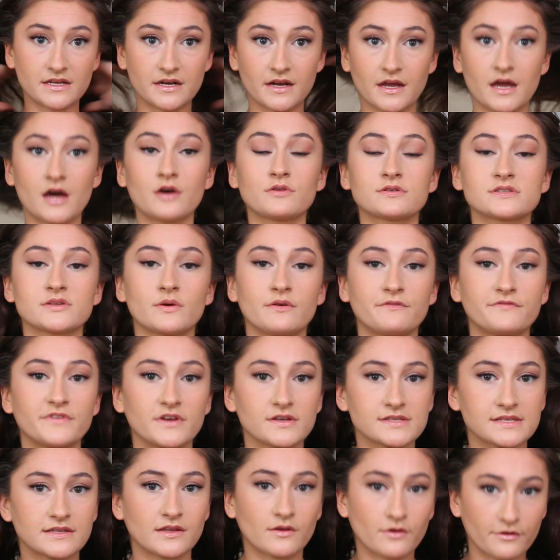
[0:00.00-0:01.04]
to go. So it
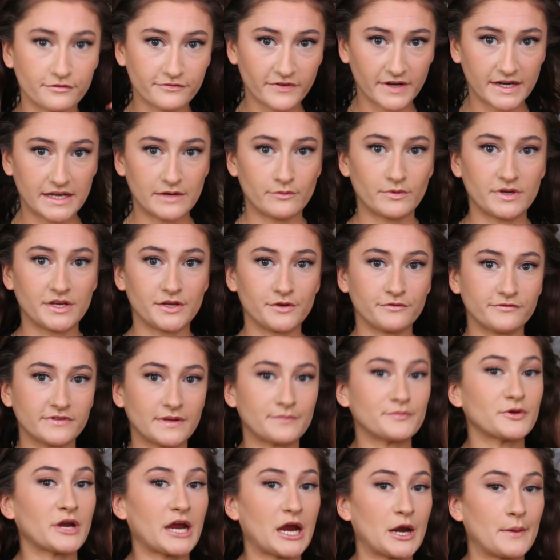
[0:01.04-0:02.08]
feels a little funny when you
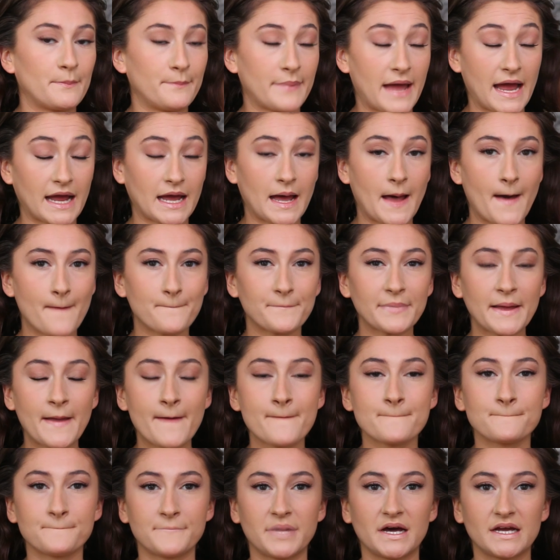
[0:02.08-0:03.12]
flip your hair back up,
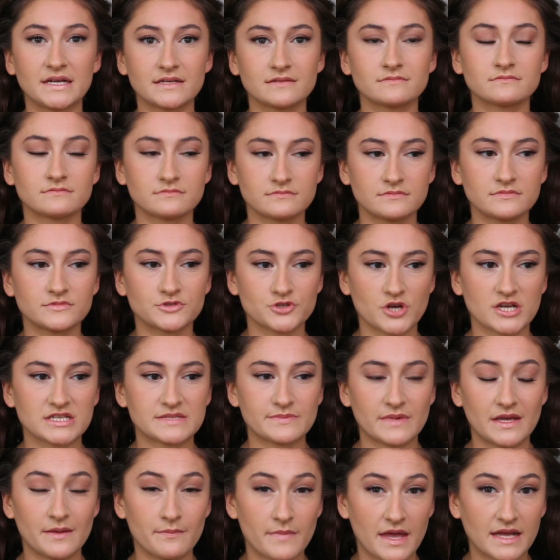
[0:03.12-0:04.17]
but trust
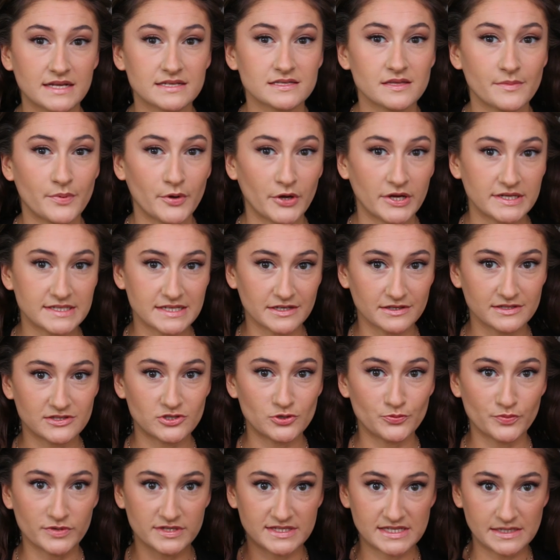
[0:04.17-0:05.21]
me, it makes the ponytail
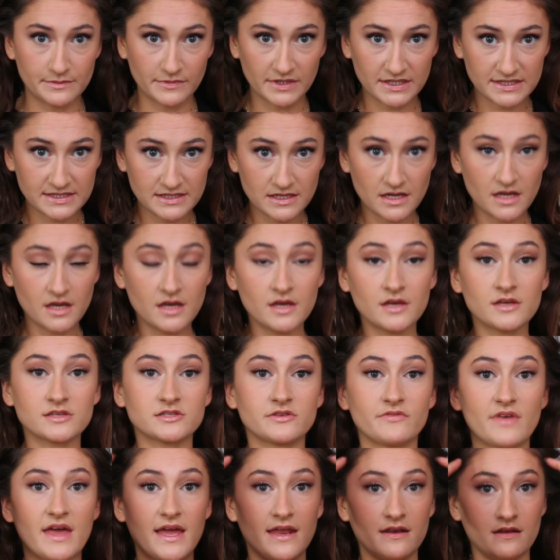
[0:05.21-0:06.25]
super seamless. So
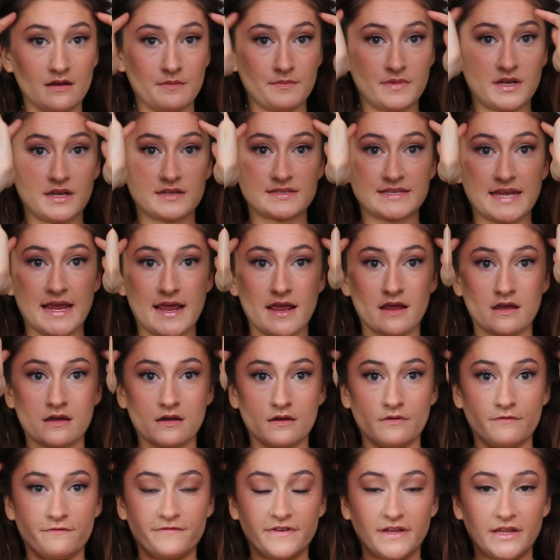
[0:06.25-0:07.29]
then I'm going to
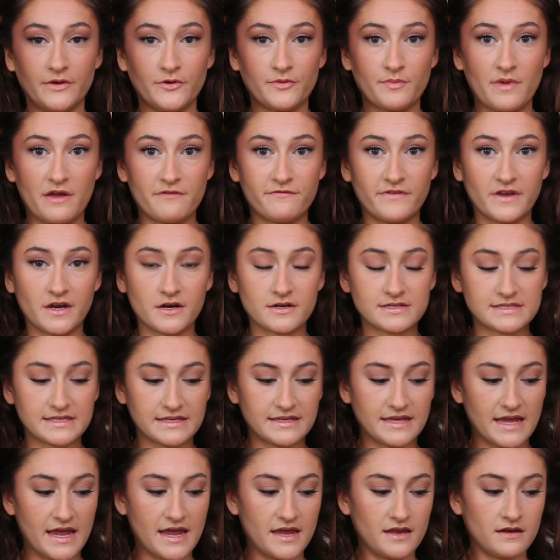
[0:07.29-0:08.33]
feel it with my fingers
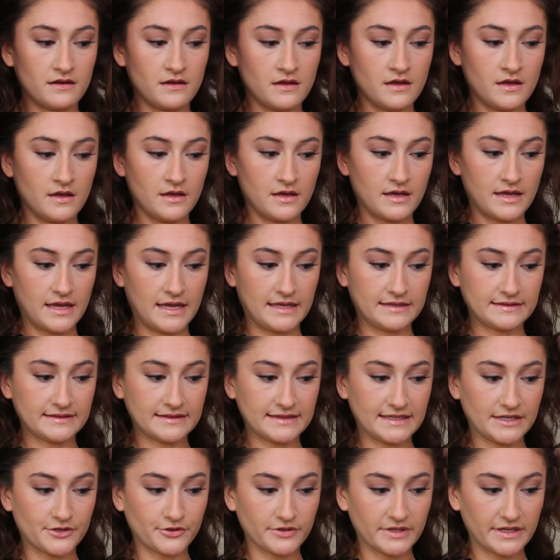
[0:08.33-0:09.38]
again, and
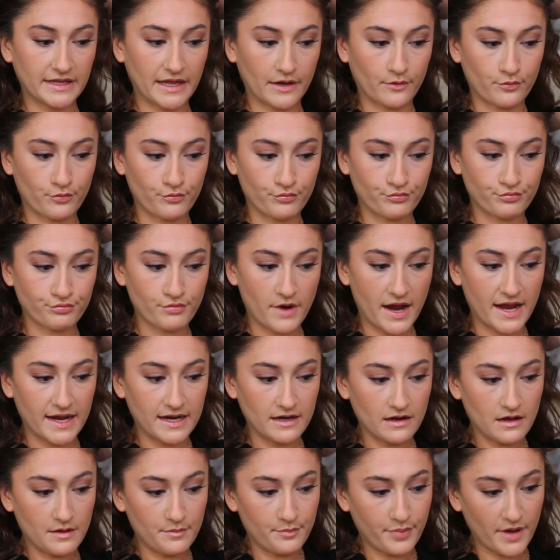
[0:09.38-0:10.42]
literally like
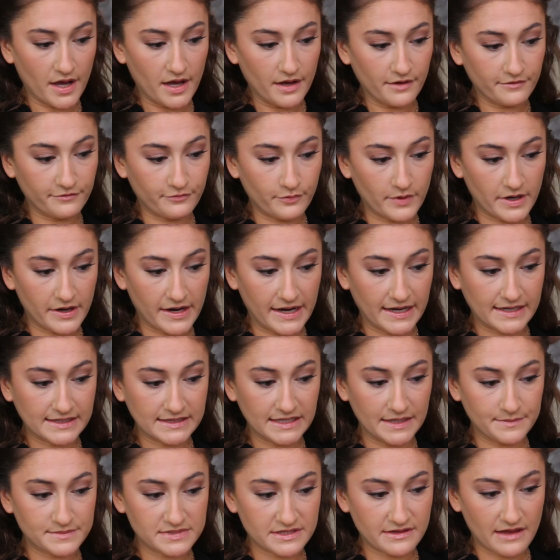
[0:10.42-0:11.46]
right above where I
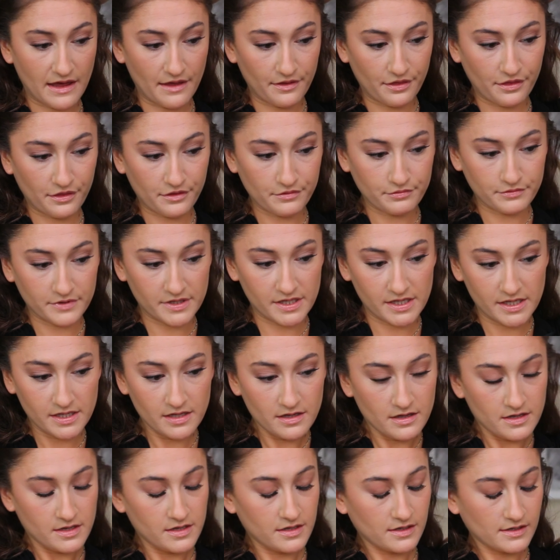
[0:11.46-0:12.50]
clipped that
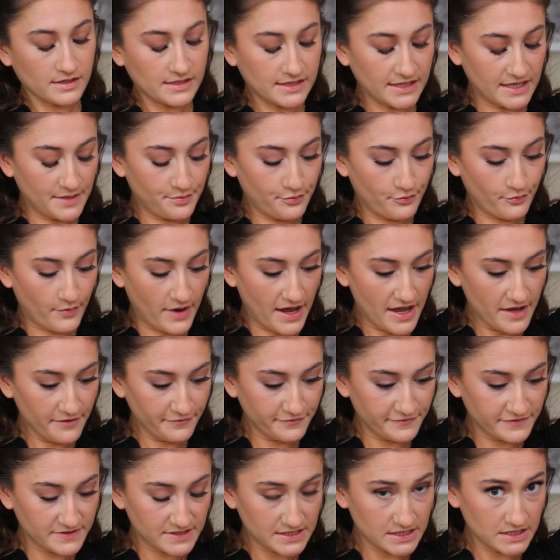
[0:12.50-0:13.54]
3 clip
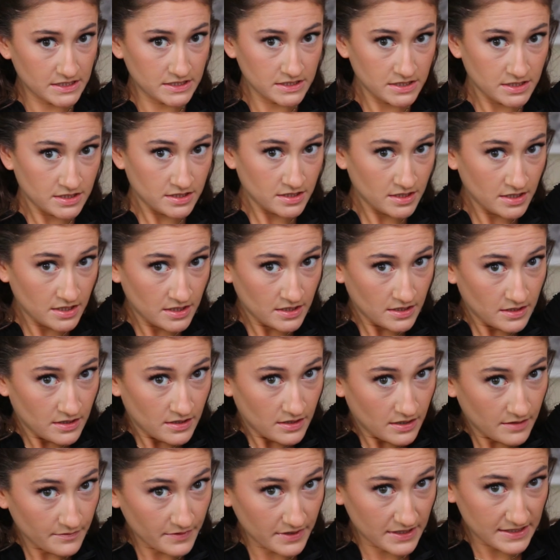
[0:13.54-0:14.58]
weft,
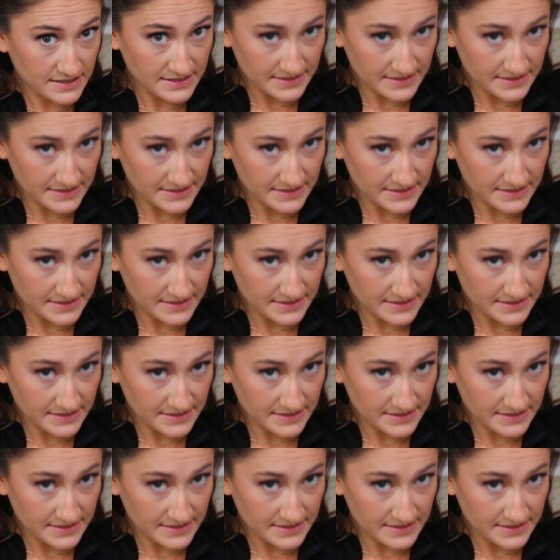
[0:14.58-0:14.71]
I'm going to